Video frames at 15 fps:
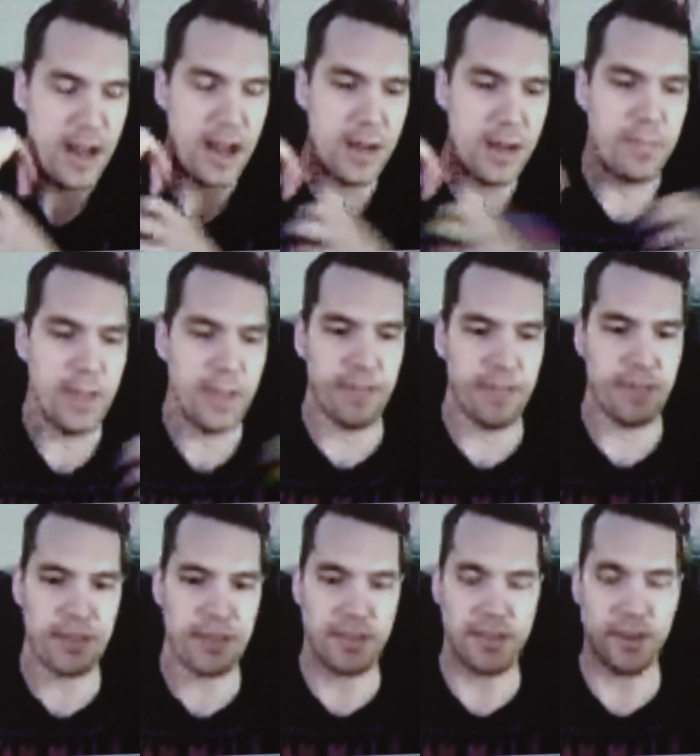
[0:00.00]
um, if
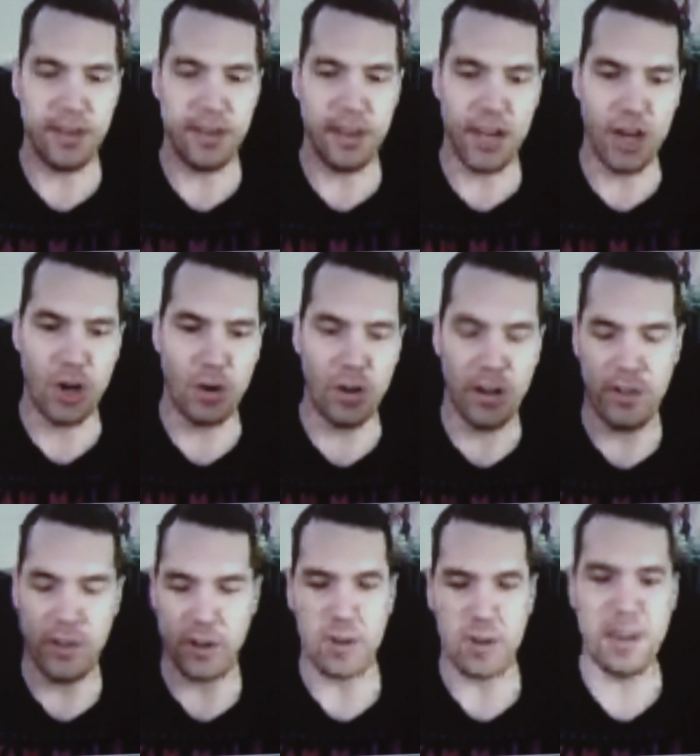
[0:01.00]
it's, you know,
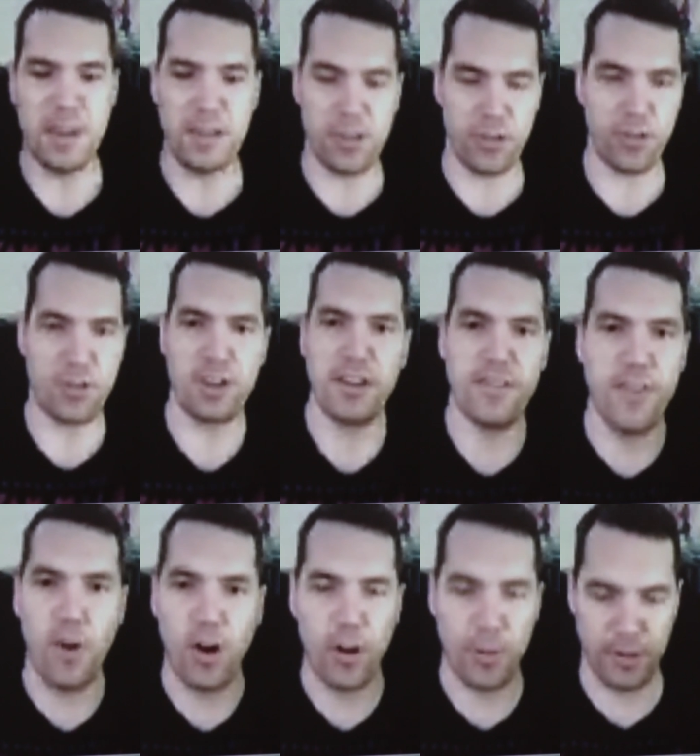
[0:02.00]
they're going to be searching a
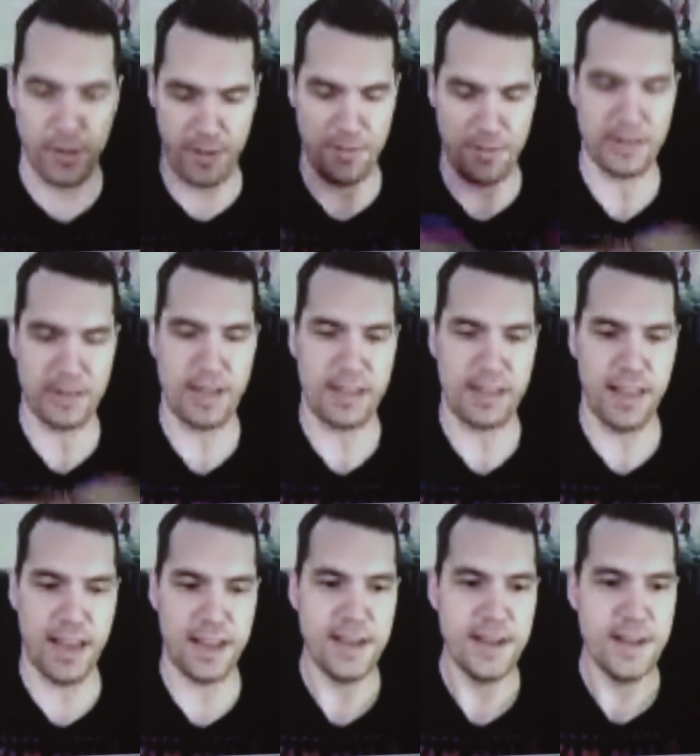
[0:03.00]
farm or something like
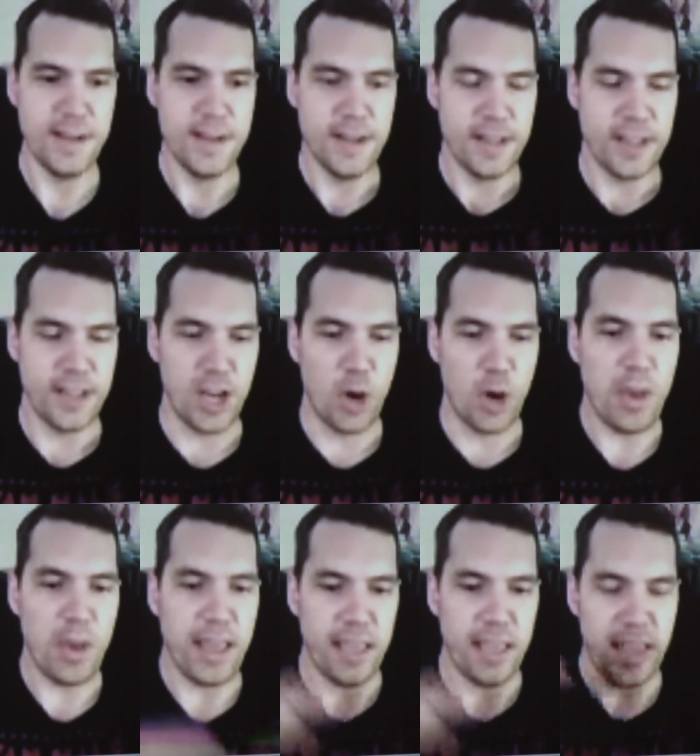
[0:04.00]
that, you
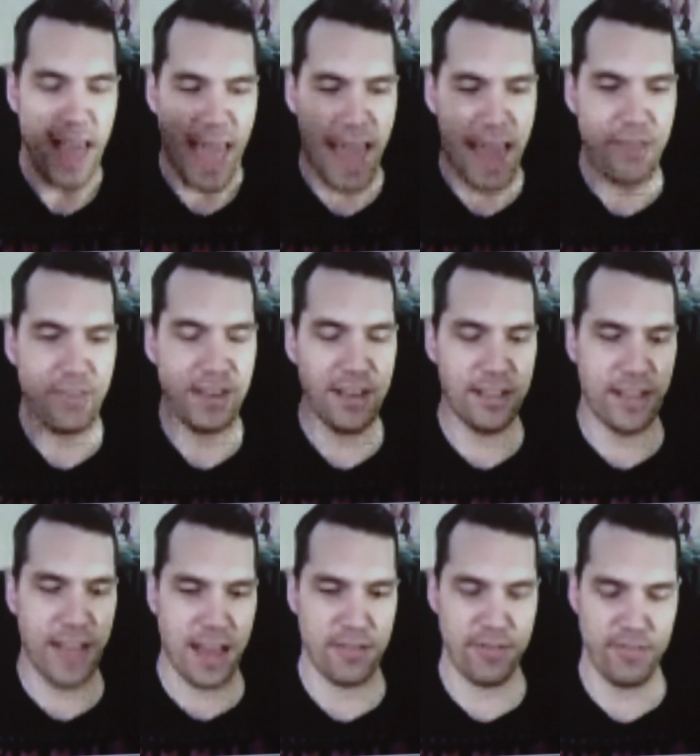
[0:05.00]
know, having
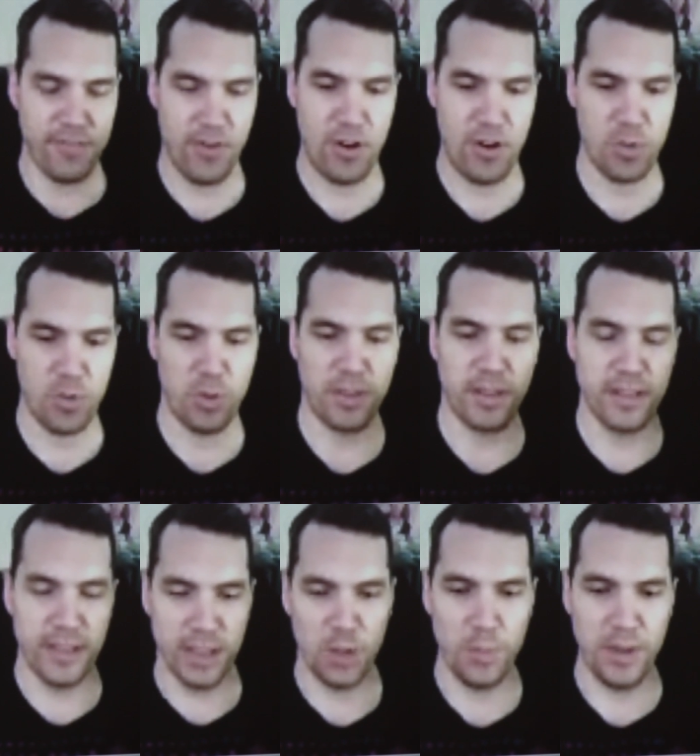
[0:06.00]
that farm with a
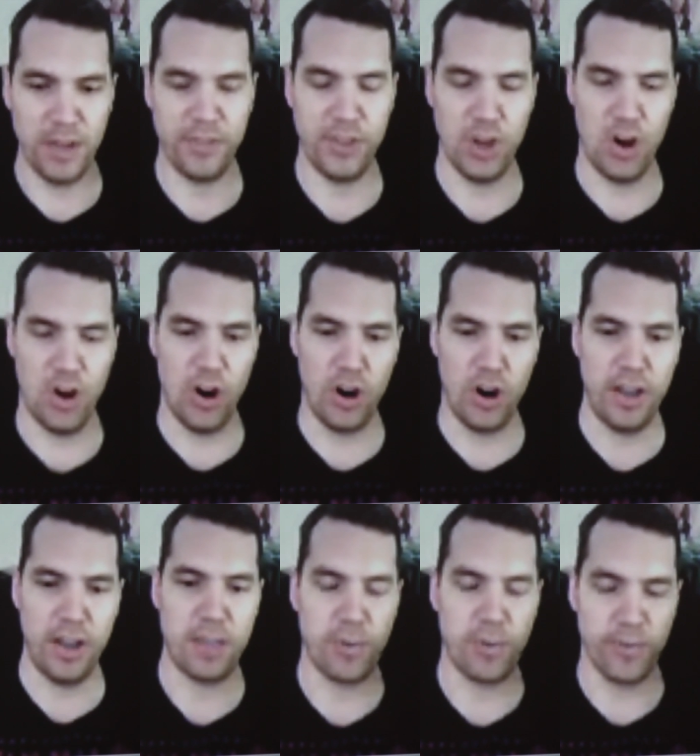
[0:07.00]
little bit of
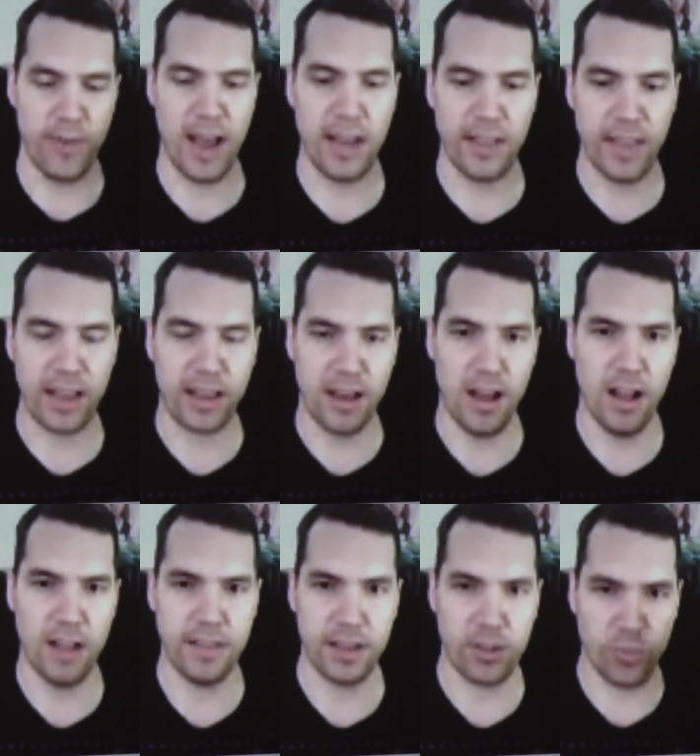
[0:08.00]
yard and providing that
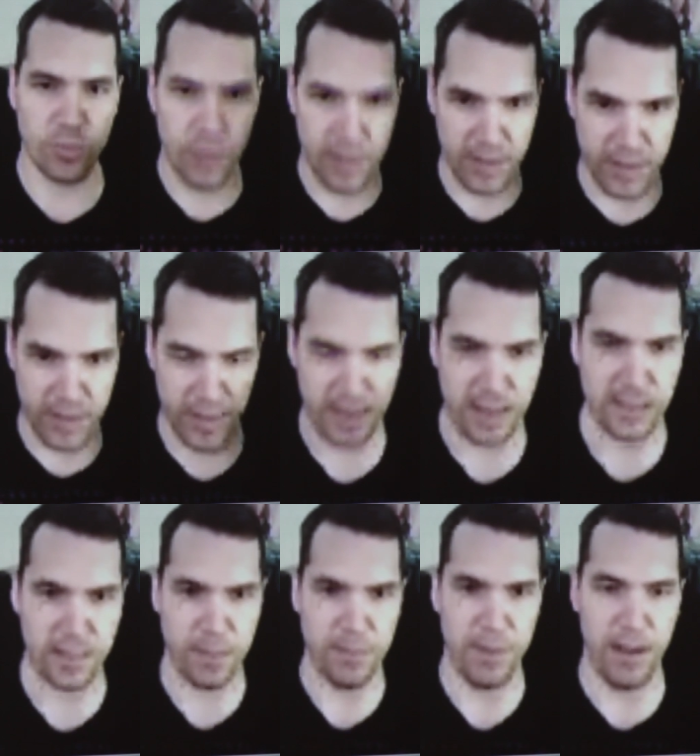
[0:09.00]
context really
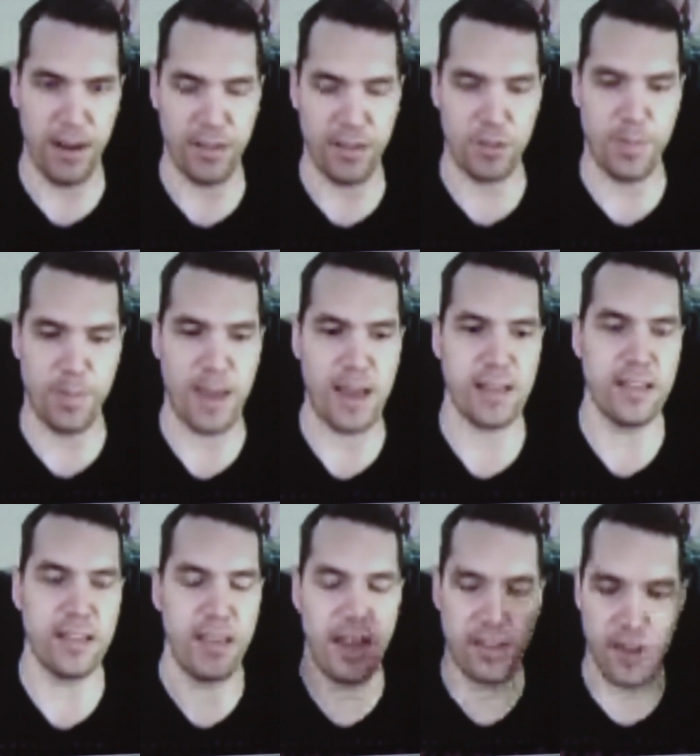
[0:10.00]
sinks the player into space
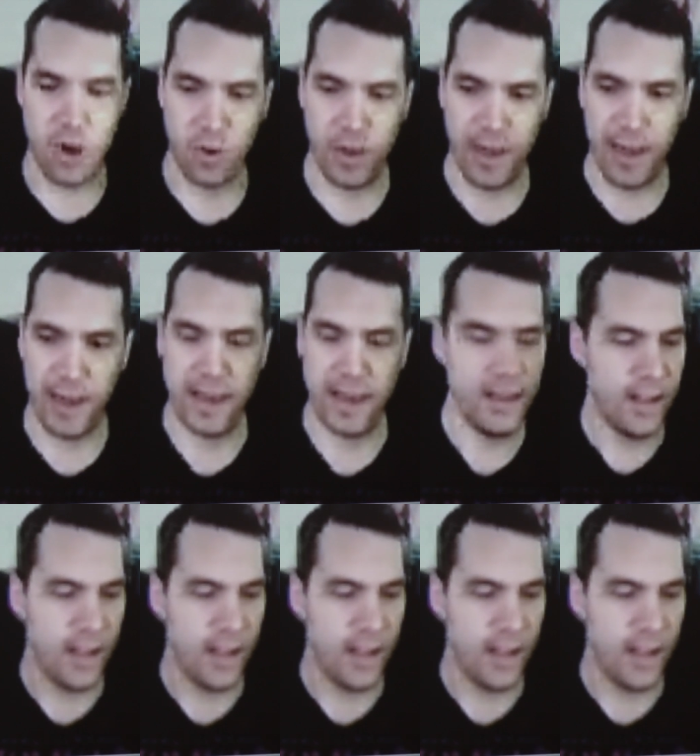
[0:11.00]
and says, okay,